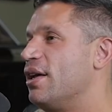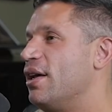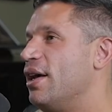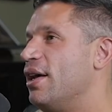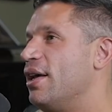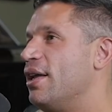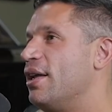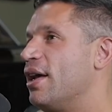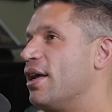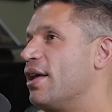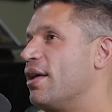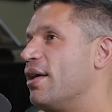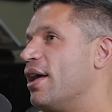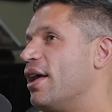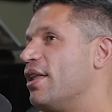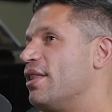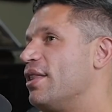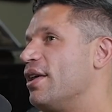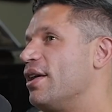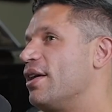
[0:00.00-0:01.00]
And
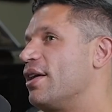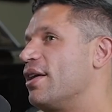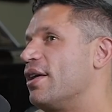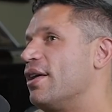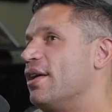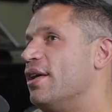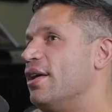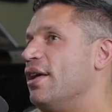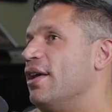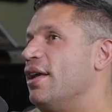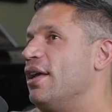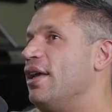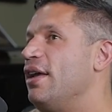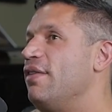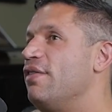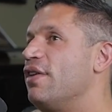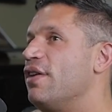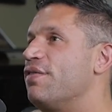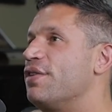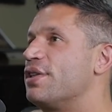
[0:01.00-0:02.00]
I think
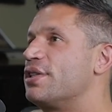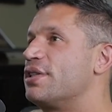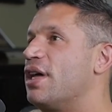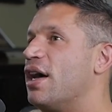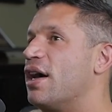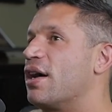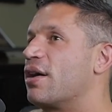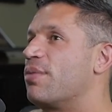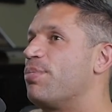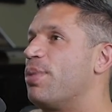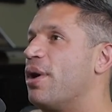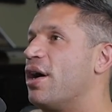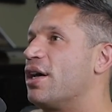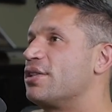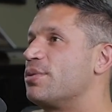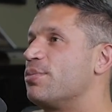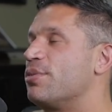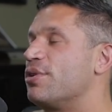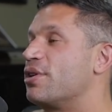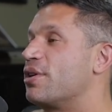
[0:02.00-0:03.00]
even if it's not
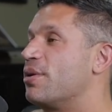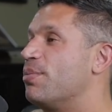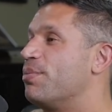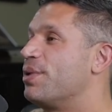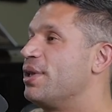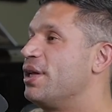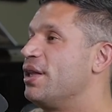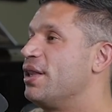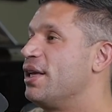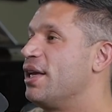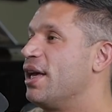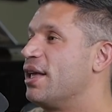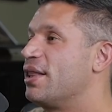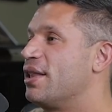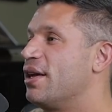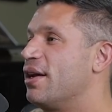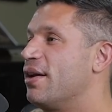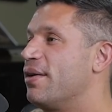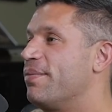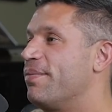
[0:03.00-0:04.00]
possible to completely
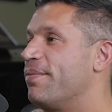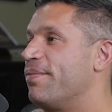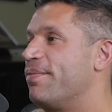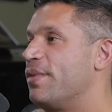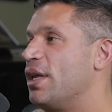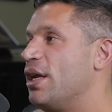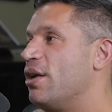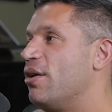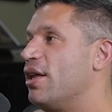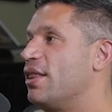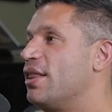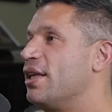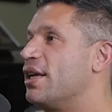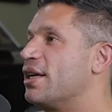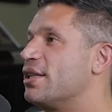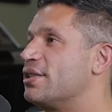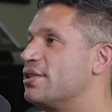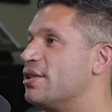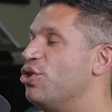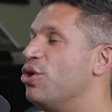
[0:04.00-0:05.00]
get there, you know, I
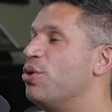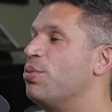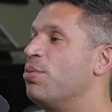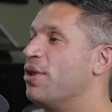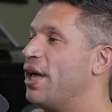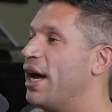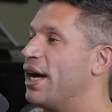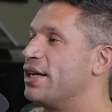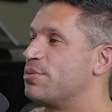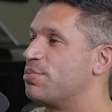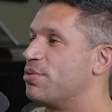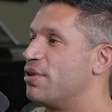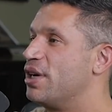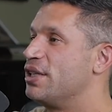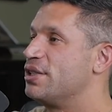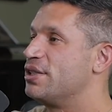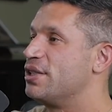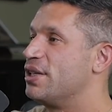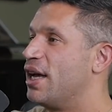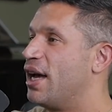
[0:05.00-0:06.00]
think it's a noble
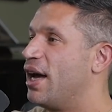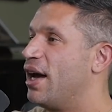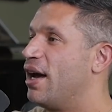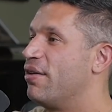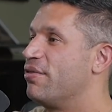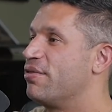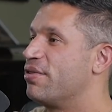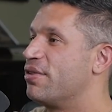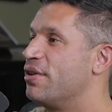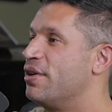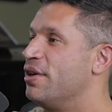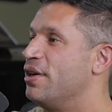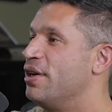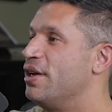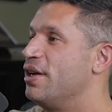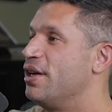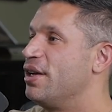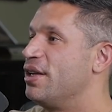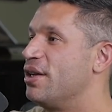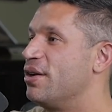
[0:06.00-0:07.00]
aspiration to have.
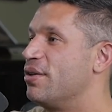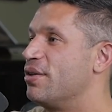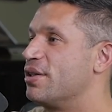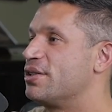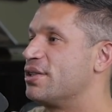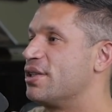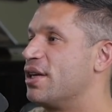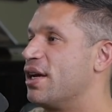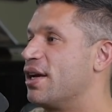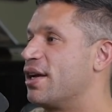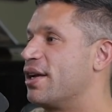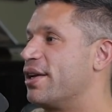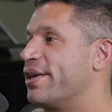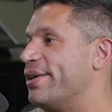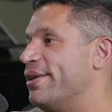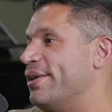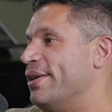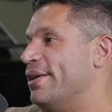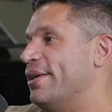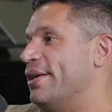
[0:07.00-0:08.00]
You know, it's
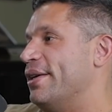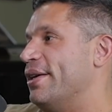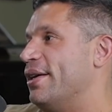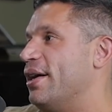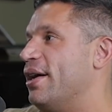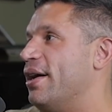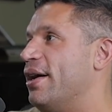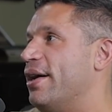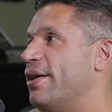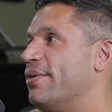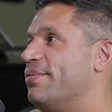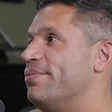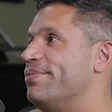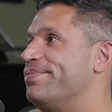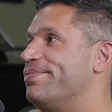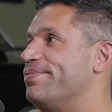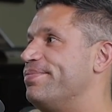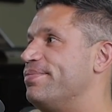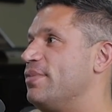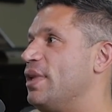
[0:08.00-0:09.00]
like,
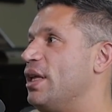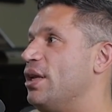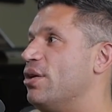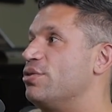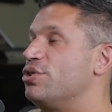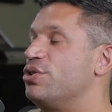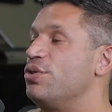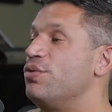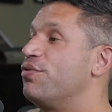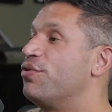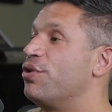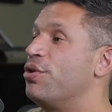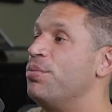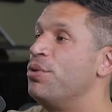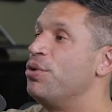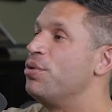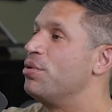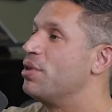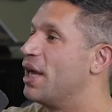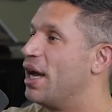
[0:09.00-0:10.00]
you know, shoot for
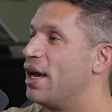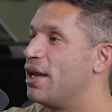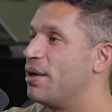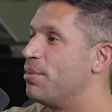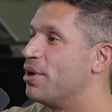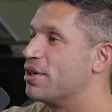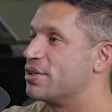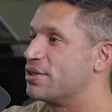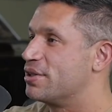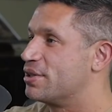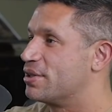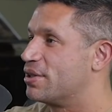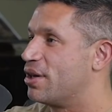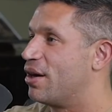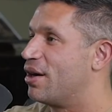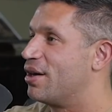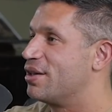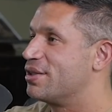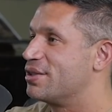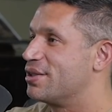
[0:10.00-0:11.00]
the moon, land amongst the
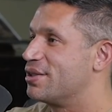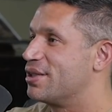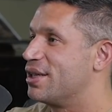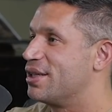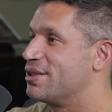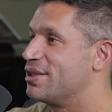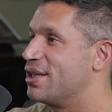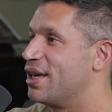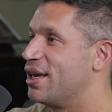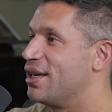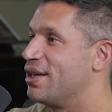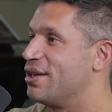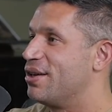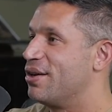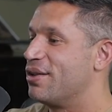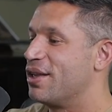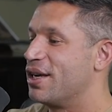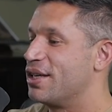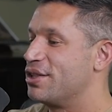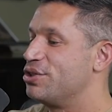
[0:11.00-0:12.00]
stars, as they say,
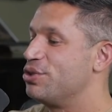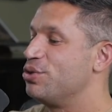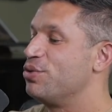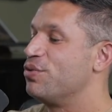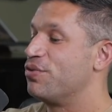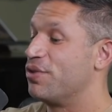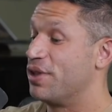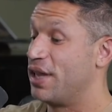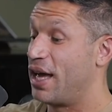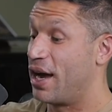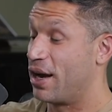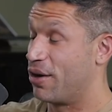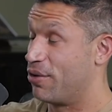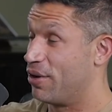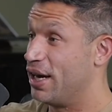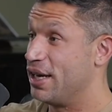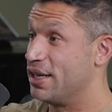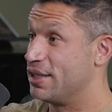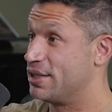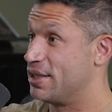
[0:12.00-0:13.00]
you know, like shoot for
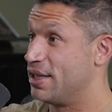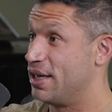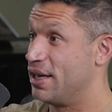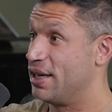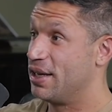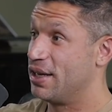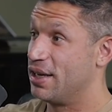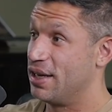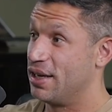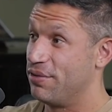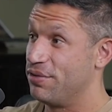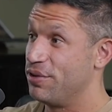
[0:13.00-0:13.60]
that greatest thing.